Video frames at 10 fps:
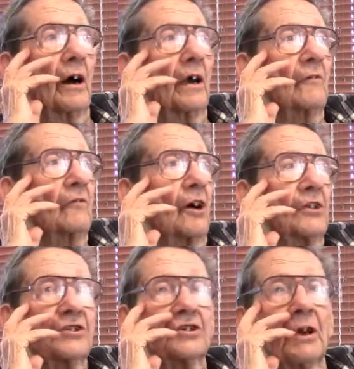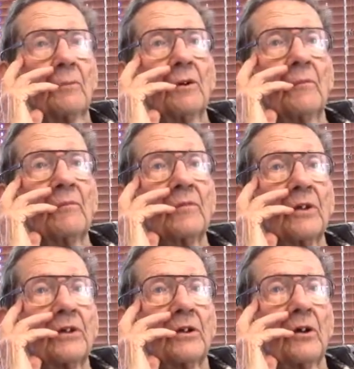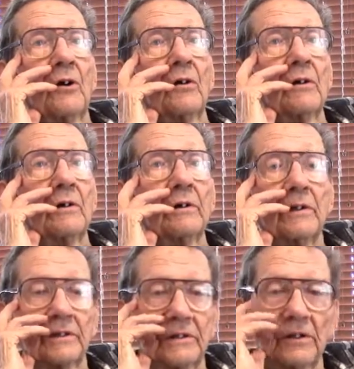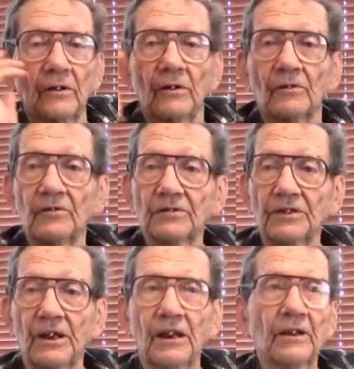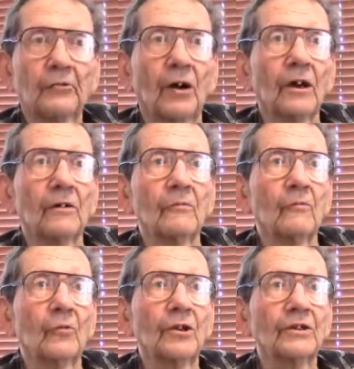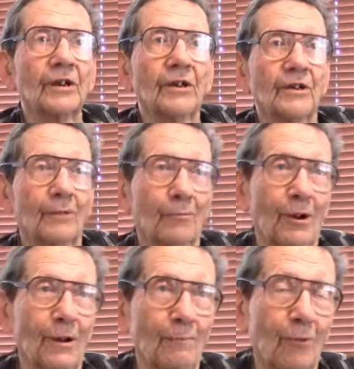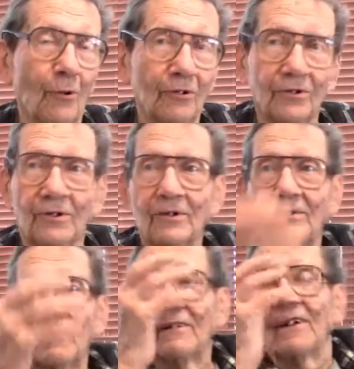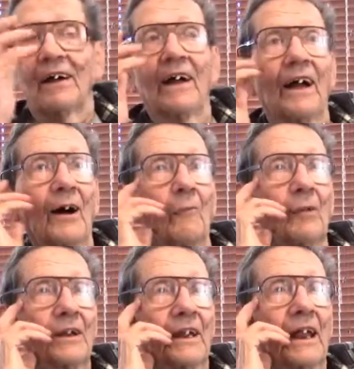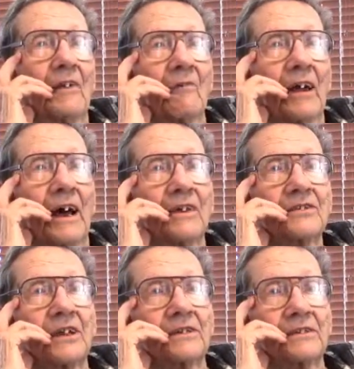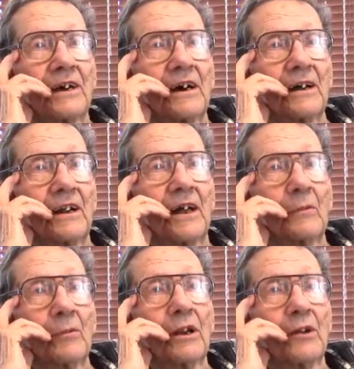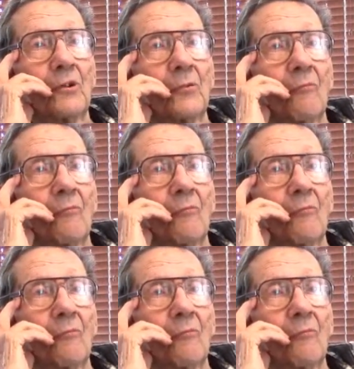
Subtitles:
Even on ship, you know, next thing you know, if you see any crowd of Marines playing poker. Yeah, but in any event, I sent a lot of money home.